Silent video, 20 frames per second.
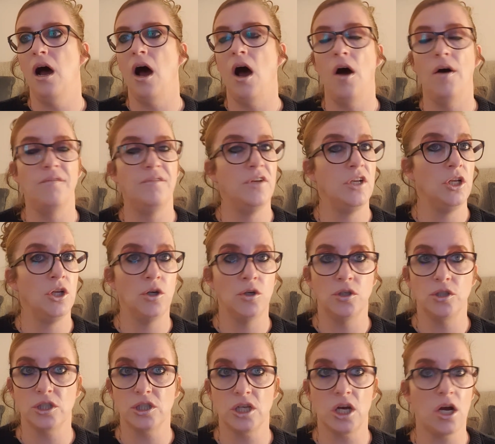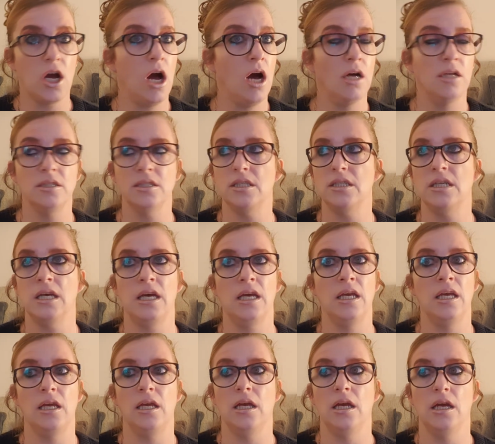I've looked, I can't
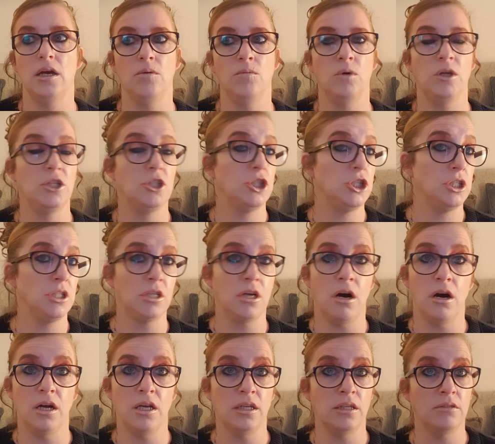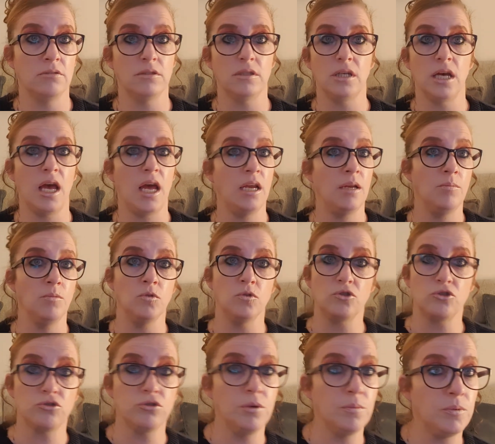see whether she's got into any more
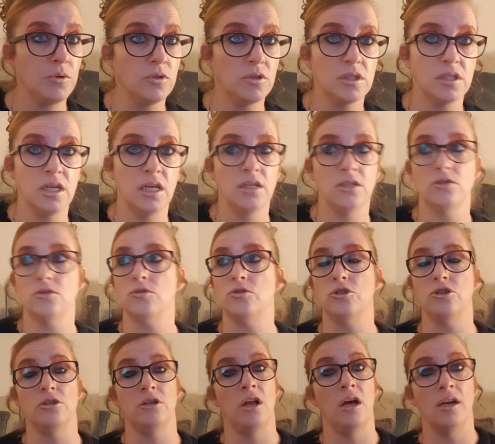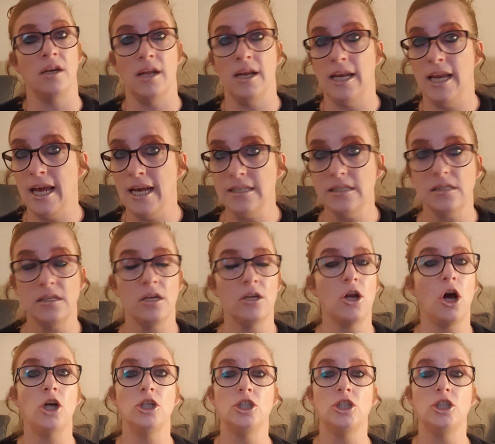trouble since. She learned a lesson.